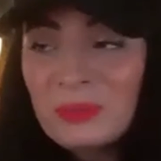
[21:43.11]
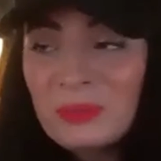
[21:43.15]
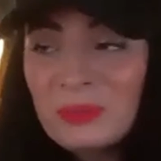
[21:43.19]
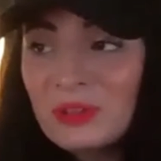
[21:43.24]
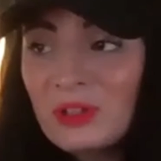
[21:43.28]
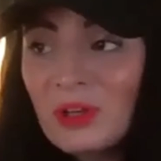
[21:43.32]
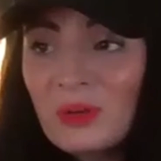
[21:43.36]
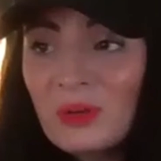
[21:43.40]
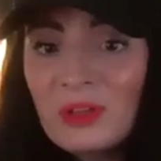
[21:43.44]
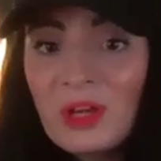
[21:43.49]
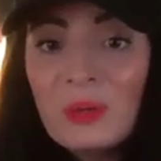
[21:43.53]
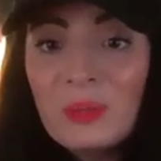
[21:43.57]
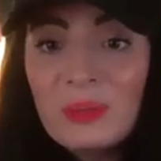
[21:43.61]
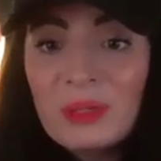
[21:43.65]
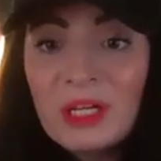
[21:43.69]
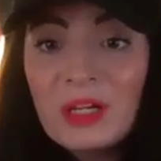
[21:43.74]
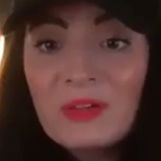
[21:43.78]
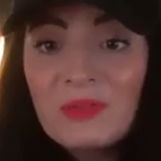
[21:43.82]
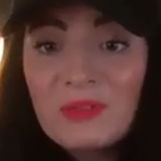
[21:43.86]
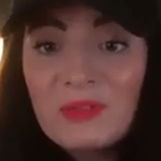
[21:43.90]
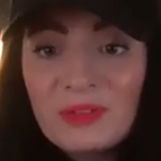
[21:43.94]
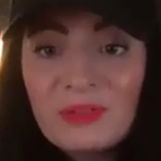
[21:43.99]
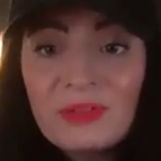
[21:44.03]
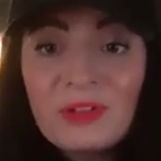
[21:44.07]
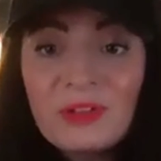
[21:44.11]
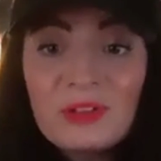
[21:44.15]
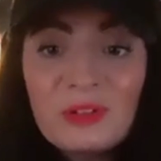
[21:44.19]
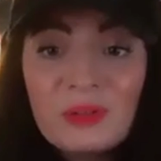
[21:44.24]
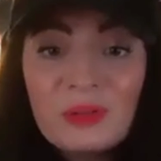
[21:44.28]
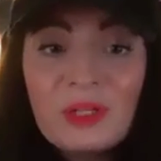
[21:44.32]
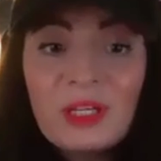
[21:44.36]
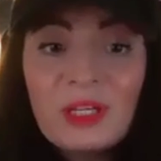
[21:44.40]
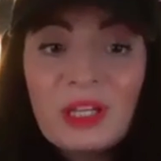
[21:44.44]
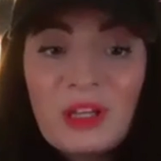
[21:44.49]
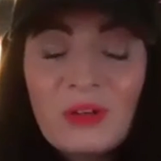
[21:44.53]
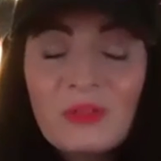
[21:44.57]
But no, that would be lovely if they
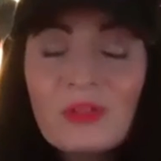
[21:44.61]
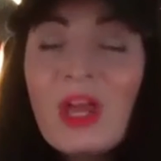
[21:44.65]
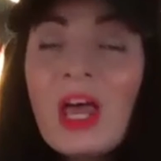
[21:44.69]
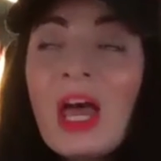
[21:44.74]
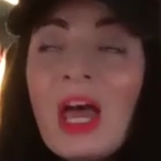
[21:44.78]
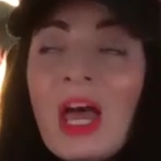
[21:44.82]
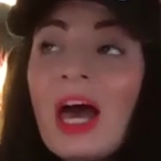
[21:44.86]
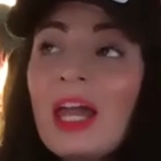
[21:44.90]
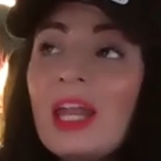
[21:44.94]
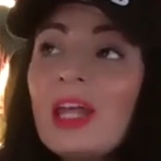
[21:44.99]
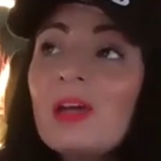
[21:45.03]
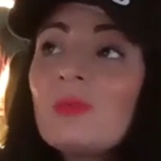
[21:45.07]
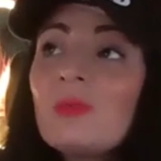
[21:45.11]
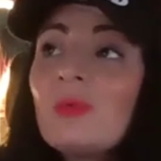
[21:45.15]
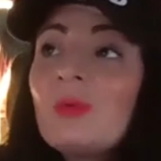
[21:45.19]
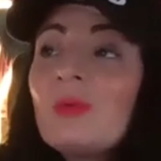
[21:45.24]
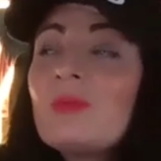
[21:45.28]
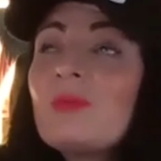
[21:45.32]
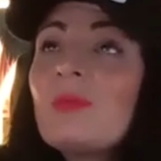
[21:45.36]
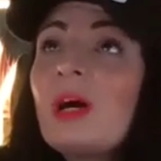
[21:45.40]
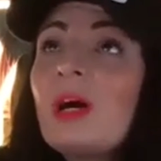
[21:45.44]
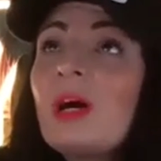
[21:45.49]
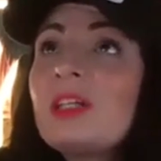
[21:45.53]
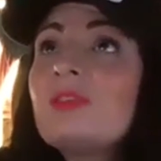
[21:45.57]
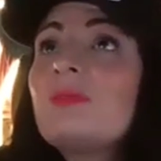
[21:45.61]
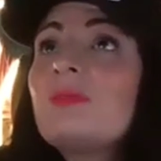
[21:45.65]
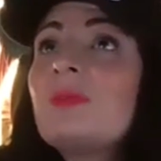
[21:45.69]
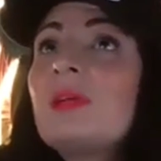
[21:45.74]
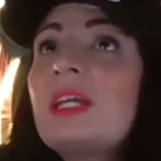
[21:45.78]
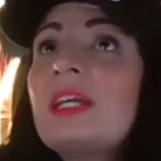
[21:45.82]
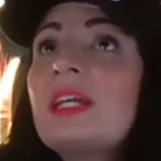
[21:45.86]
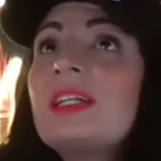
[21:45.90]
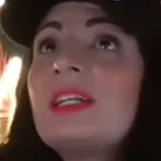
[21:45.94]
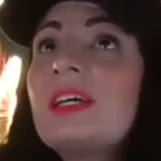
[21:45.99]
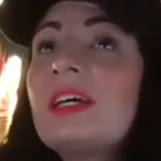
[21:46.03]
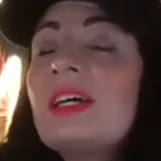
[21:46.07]
do kick it off. And I wouldn't mind
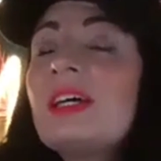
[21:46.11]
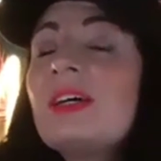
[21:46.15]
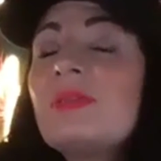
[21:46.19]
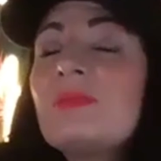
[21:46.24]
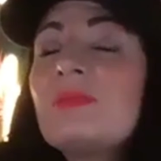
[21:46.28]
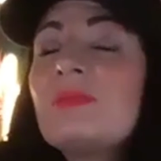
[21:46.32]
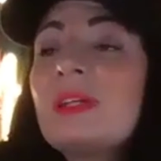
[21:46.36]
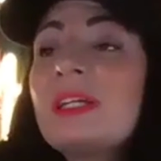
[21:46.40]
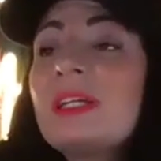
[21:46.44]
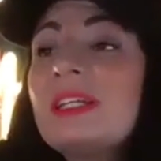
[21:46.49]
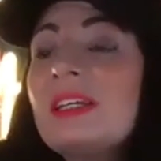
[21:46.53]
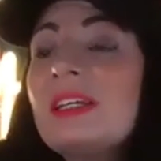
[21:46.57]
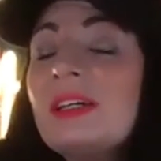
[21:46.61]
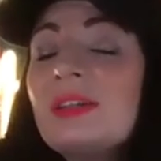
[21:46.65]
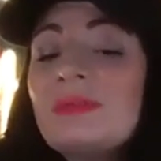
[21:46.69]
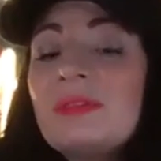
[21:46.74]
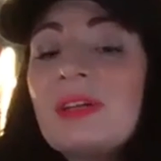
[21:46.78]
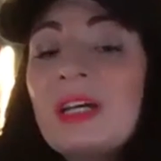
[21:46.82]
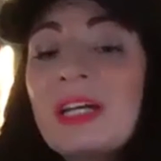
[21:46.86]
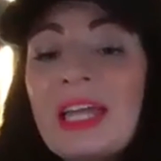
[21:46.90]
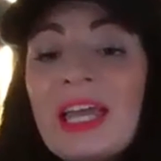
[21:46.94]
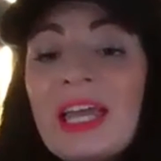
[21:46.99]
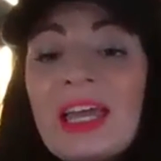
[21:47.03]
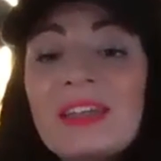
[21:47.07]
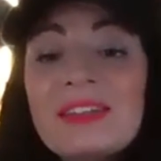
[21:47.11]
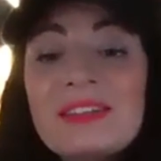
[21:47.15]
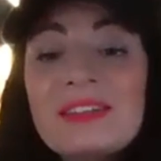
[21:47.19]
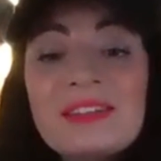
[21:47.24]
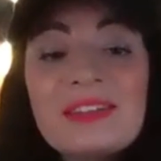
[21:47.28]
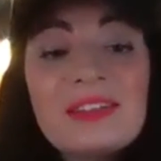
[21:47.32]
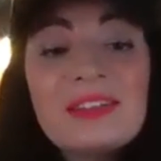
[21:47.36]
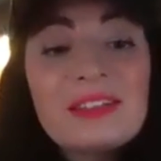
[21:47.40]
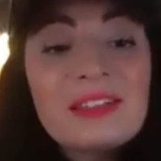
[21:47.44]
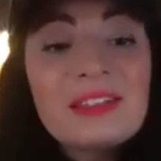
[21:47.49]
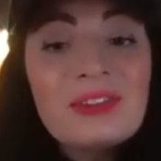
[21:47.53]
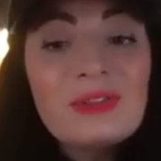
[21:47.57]
being a
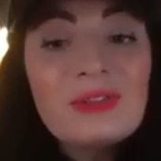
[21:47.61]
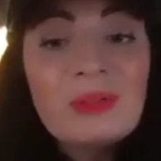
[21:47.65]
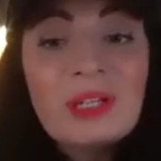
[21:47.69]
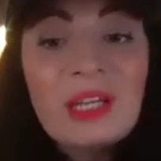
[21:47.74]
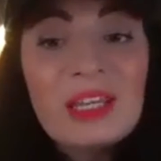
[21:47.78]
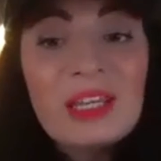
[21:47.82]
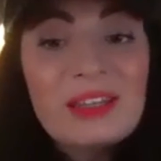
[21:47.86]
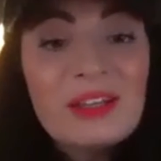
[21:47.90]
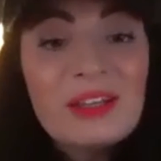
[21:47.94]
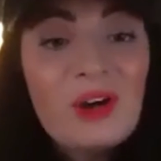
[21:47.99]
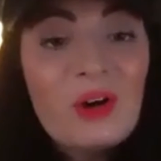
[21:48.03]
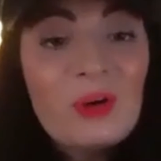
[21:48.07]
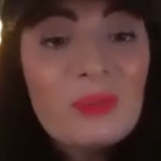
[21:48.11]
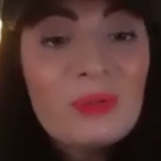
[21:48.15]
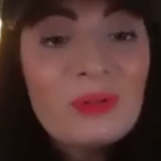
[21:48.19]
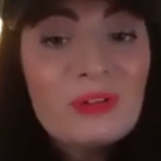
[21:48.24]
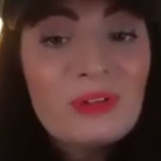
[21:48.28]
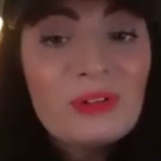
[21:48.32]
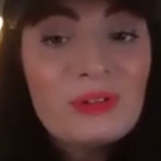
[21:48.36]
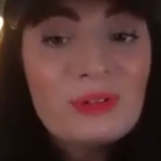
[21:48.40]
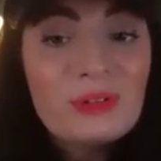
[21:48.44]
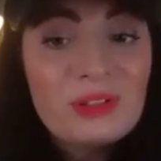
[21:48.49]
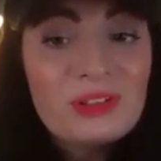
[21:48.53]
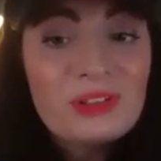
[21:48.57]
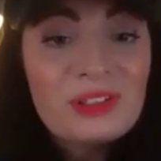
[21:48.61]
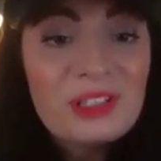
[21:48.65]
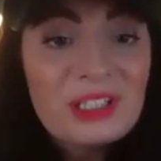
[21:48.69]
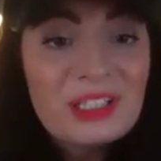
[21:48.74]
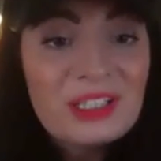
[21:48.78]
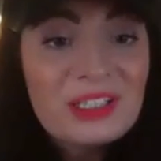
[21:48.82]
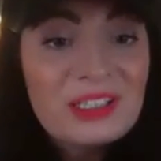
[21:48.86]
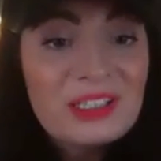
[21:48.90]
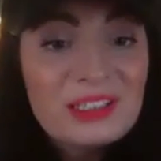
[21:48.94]
guest if we get that opportunity.